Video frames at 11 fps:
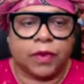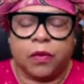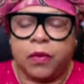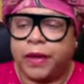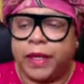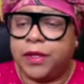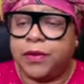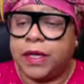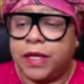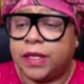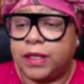Well, then
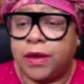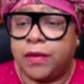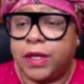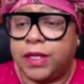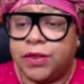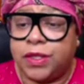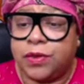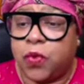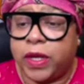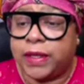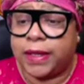you need to just go and get you
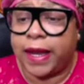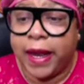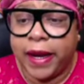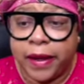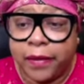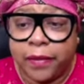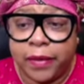some wings and a halo.